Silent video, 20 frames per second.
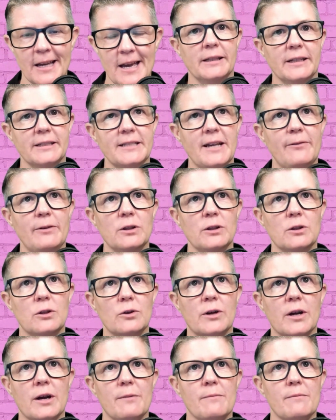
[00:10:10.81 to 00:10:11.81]
Let's have a
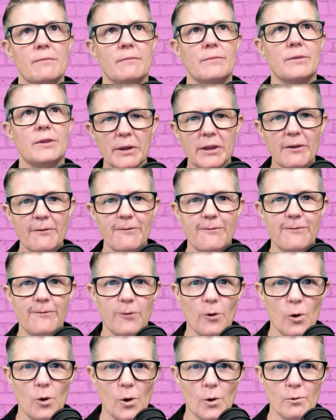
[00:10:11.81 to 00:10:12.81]
look at the
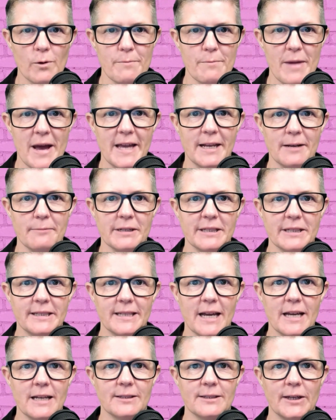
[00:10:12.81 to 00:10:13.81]
4 remaining
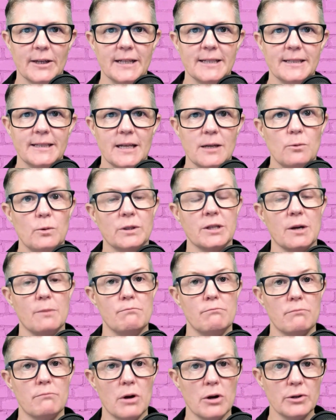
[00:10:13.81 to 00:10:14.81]
mistakes that I see, which are
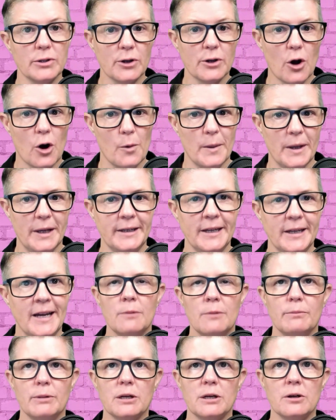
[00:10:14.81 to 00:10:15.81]
most common,
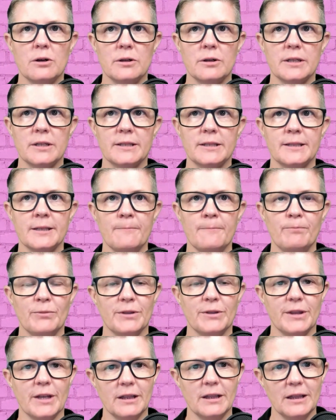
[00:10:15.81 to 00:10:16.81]
because
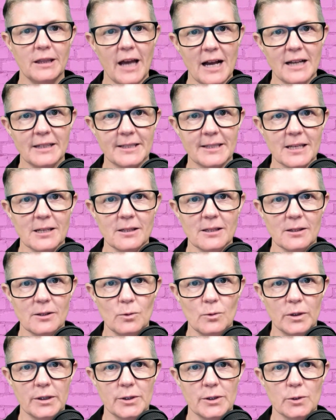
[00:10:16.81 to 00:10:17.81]
the last thing that you
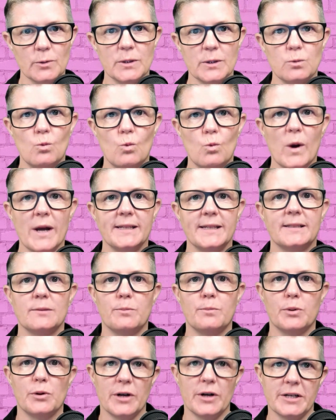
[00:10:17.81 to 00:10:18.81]
want to do is
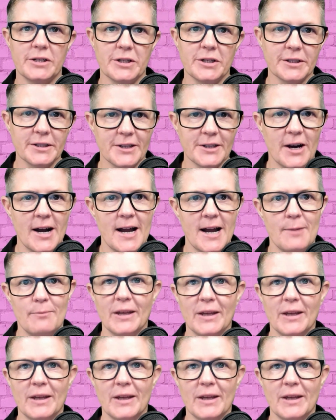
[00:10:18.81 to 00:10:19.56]
waste precious time.